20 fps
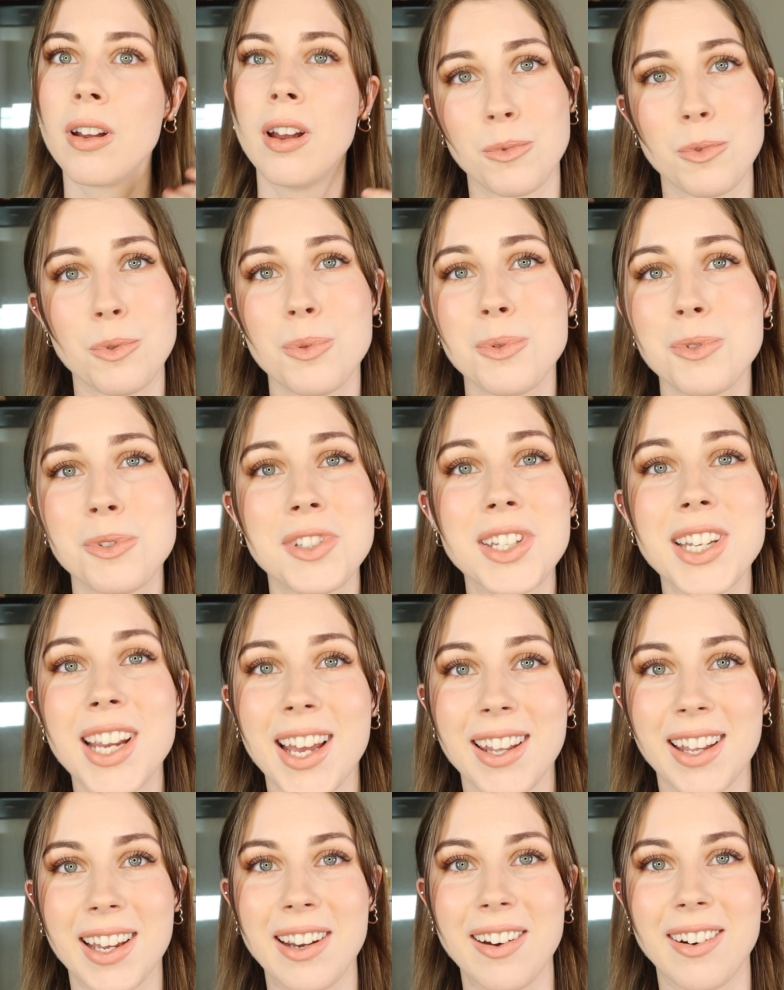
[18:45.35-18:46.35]
We'll see
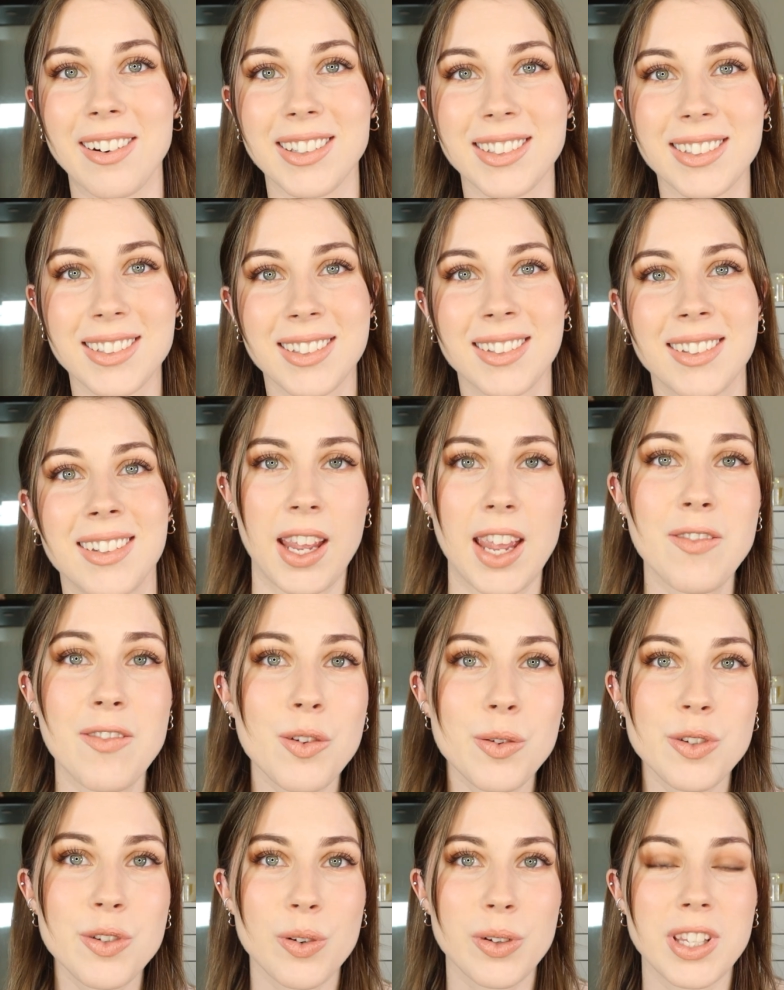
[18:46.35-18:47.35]
how that goes. If you
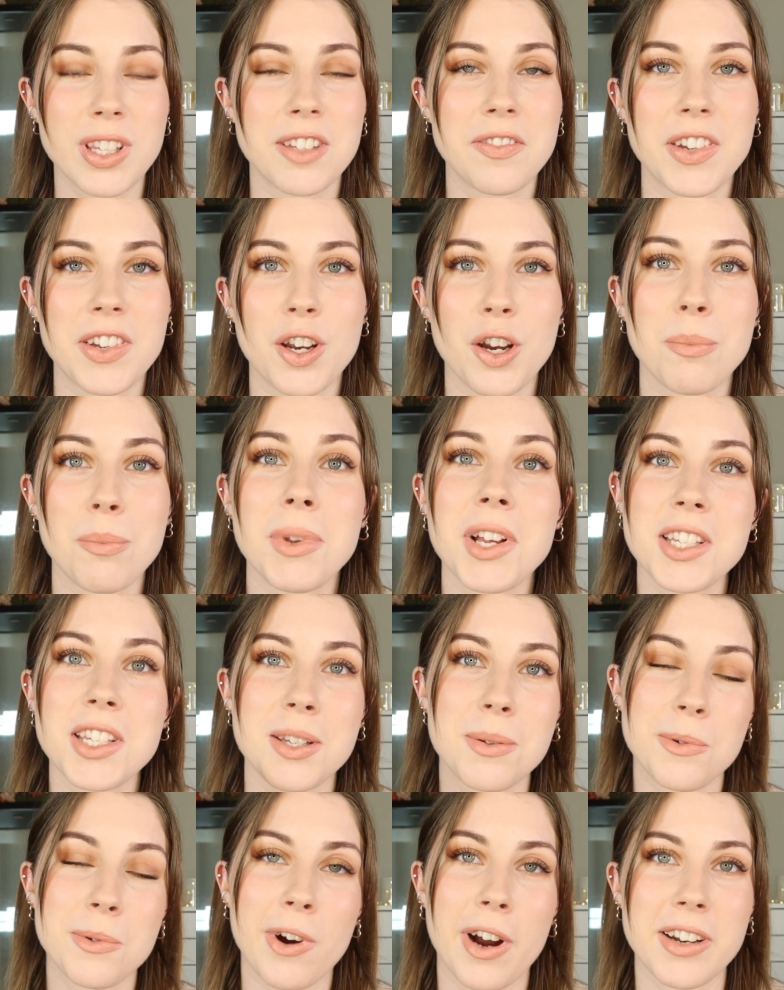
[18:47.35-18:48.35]
enjoyed this video, please
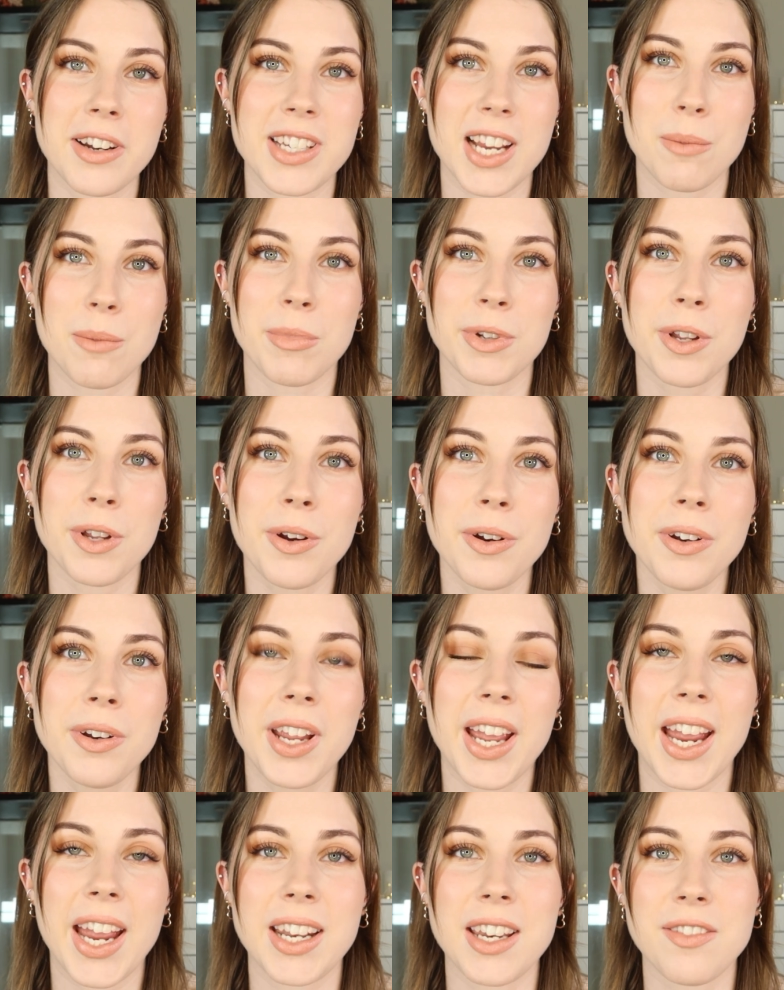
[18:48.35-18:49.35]
subscribe down below,
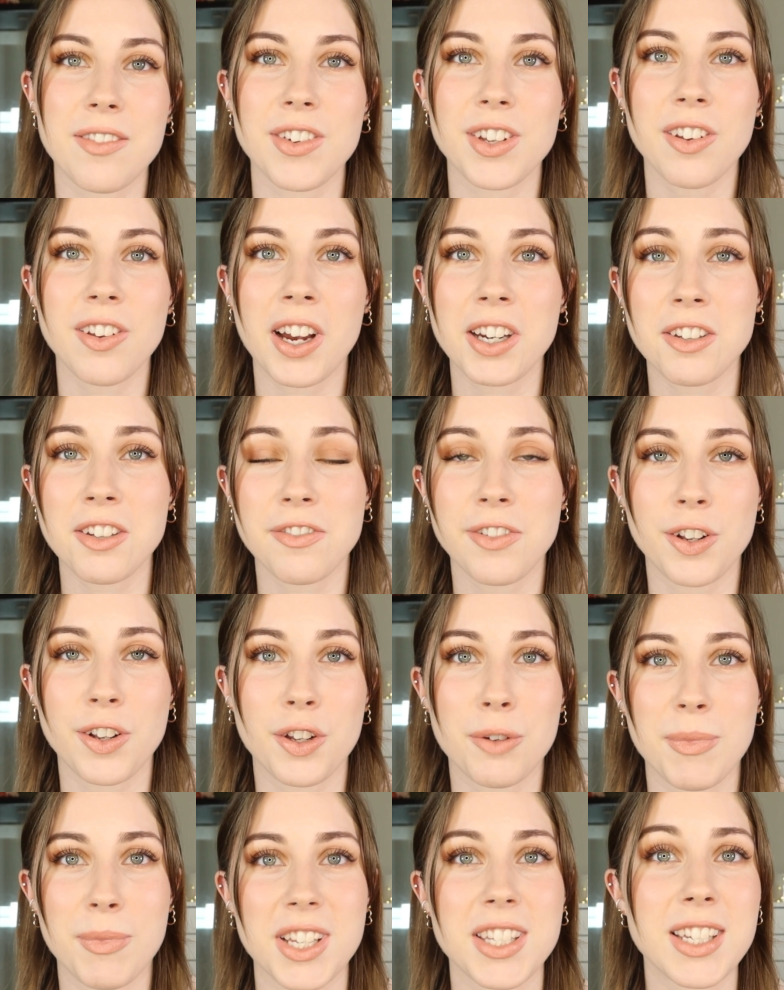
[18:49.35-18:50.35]
and if you'd like to
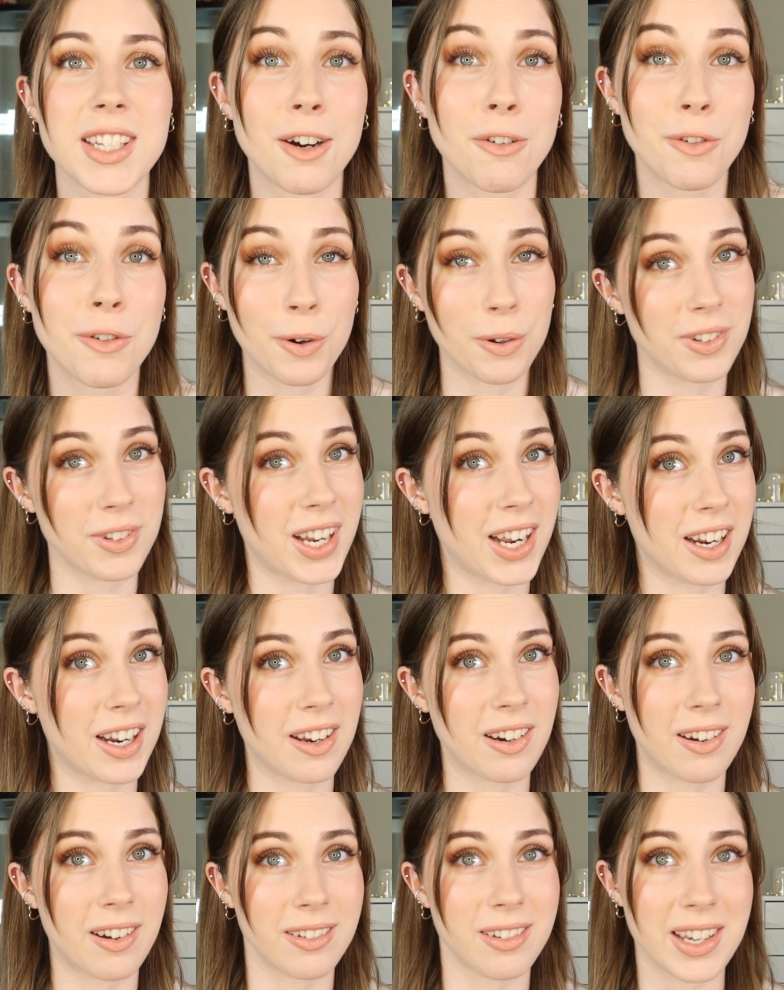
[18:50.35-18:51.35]
follow myself or
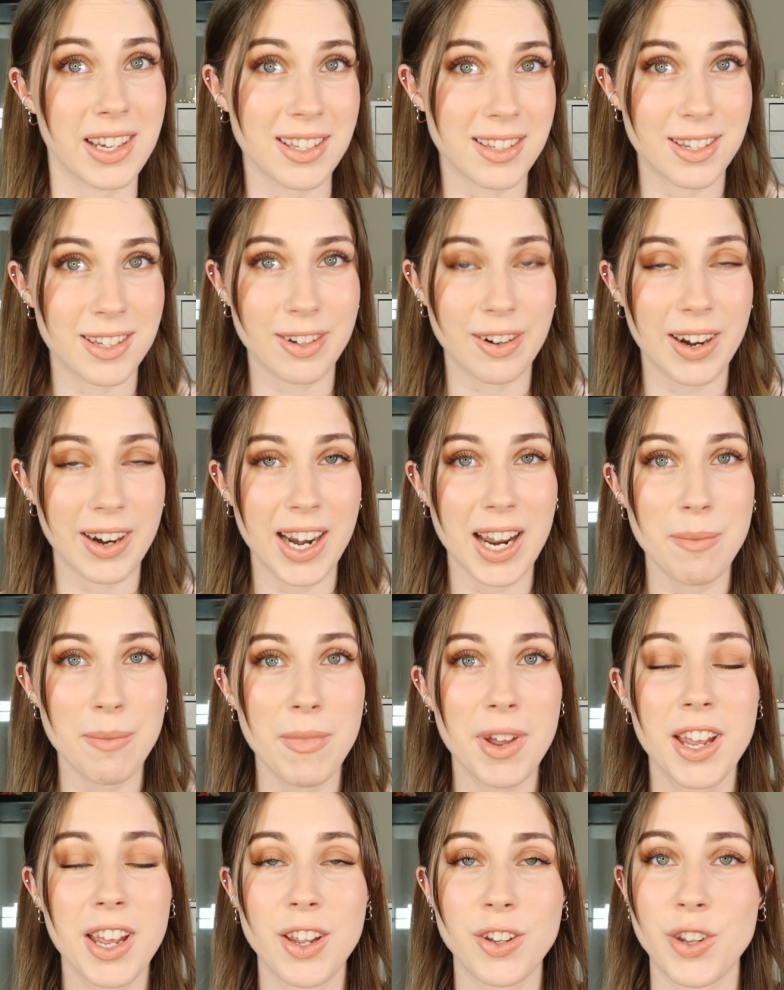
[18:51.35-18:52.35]
Nugget on Instagram,
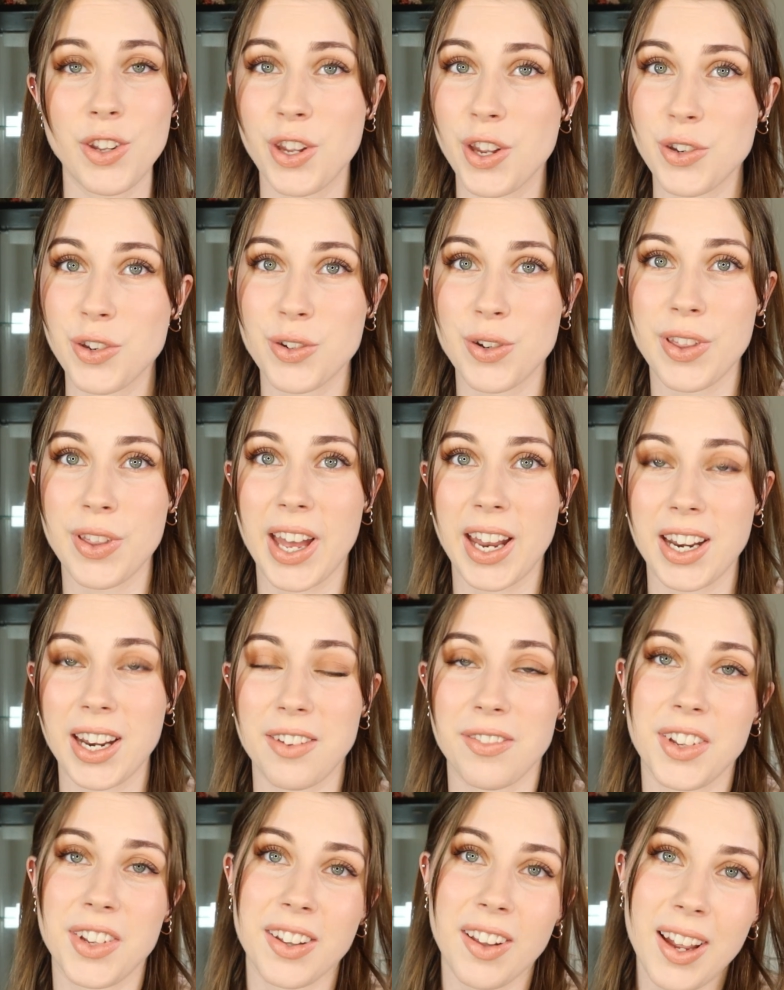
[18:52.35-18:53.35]
you can do that
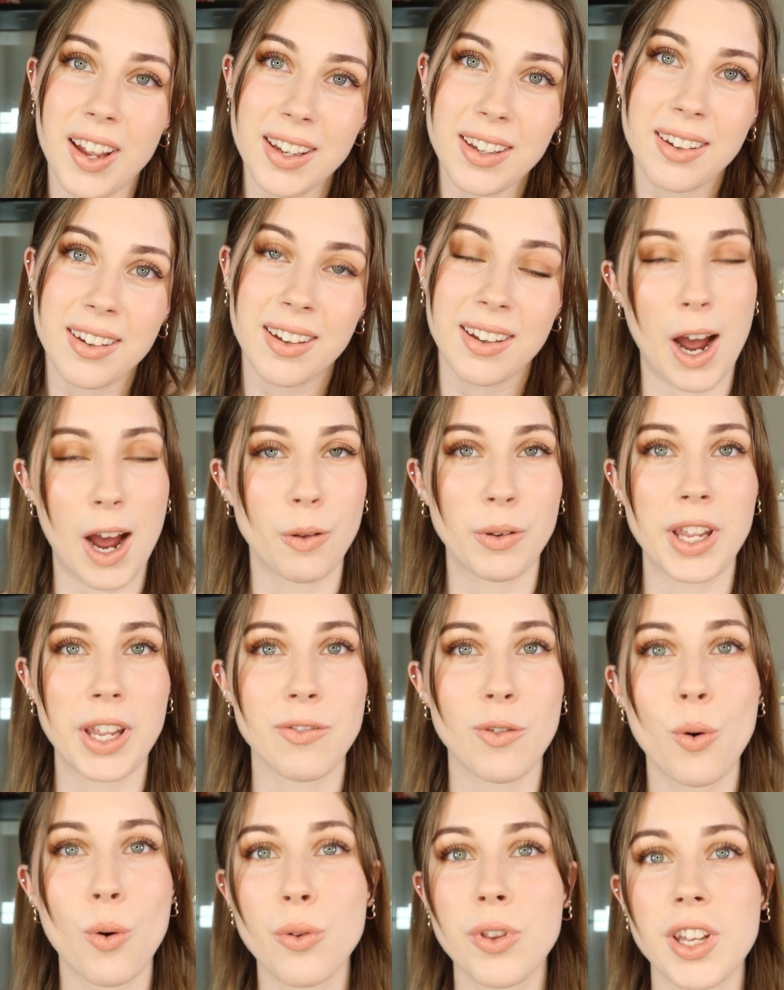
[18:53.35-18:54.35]
if you like. I'll leave
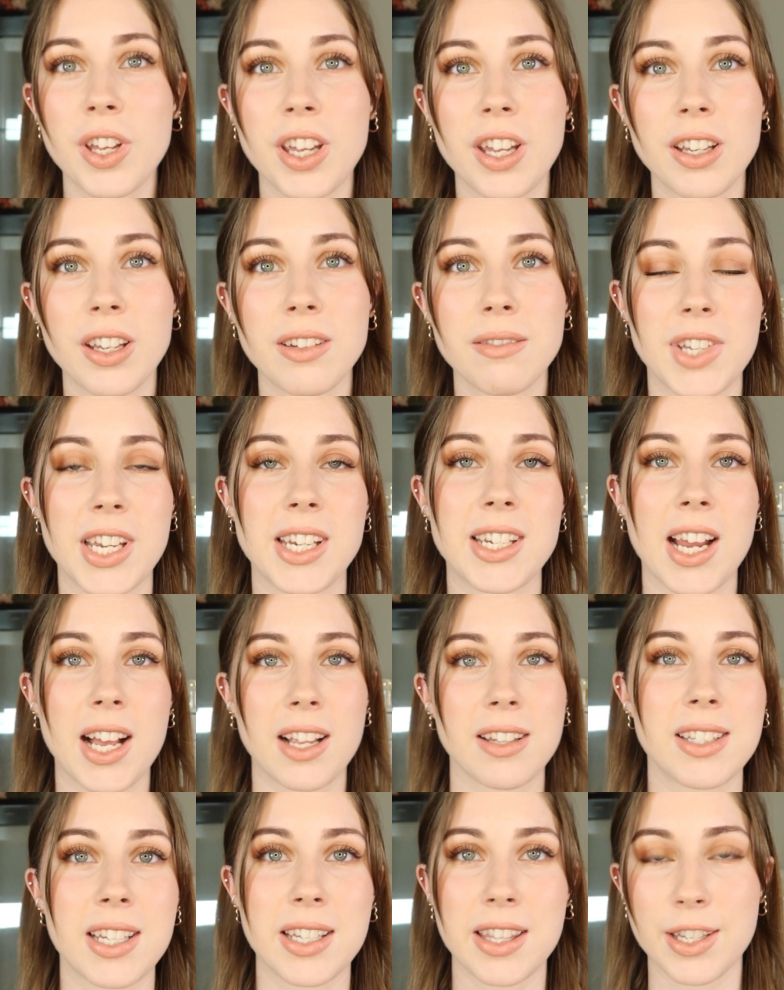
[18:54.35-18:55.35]
all the
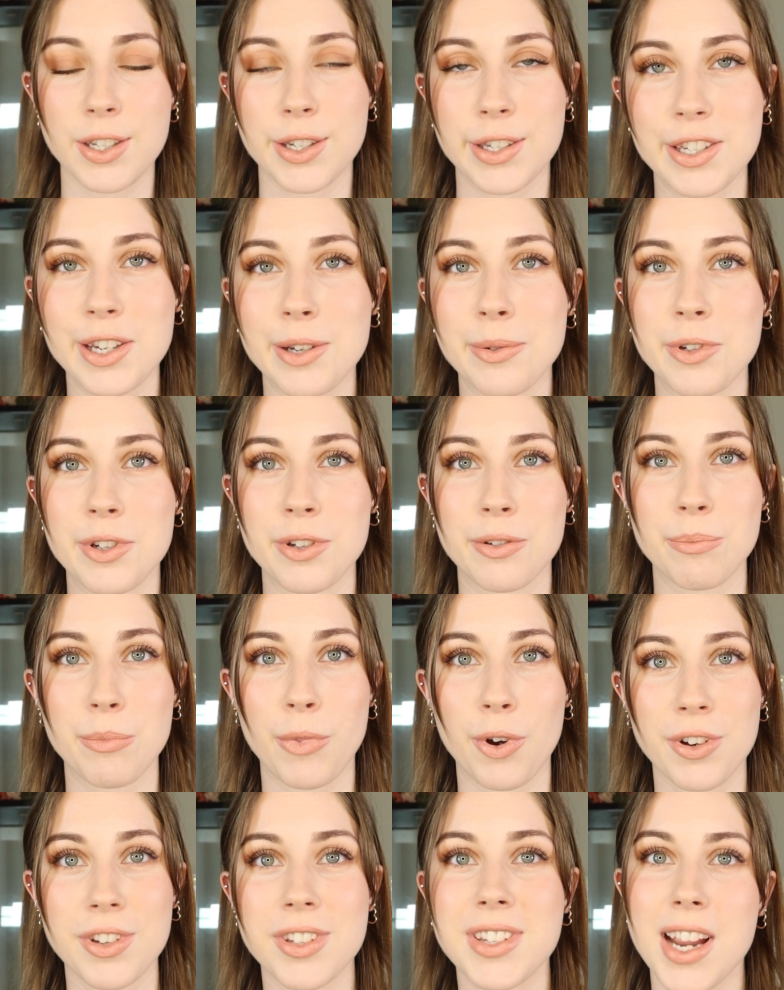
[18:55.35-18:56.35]
details in the description
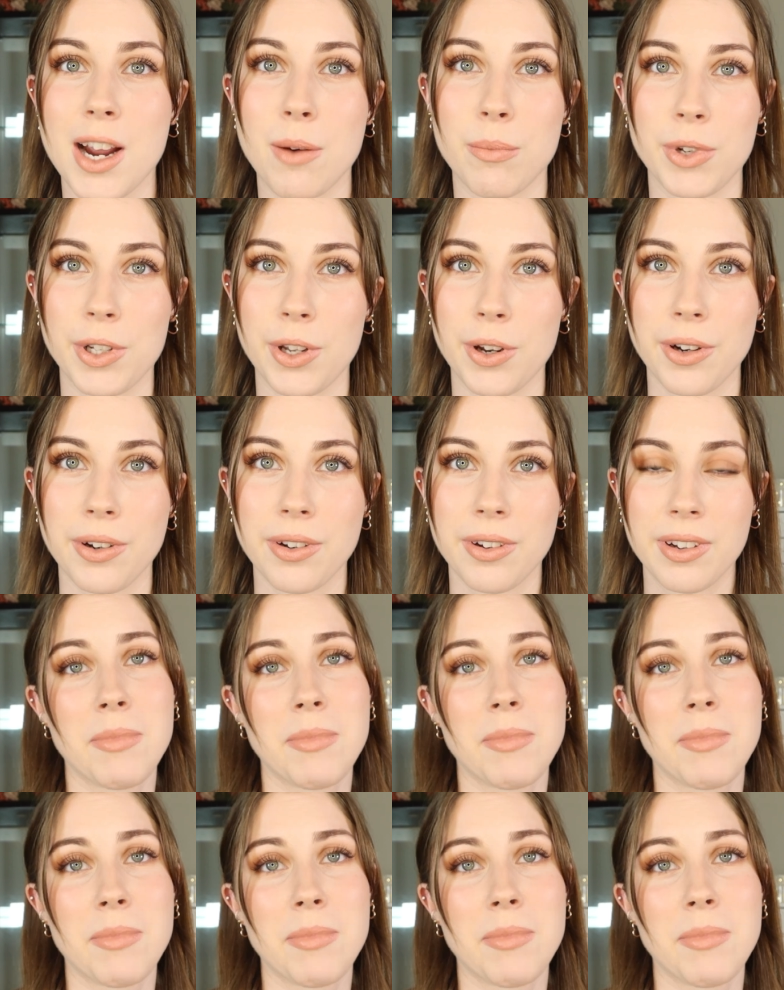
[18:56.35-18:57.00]
box down below.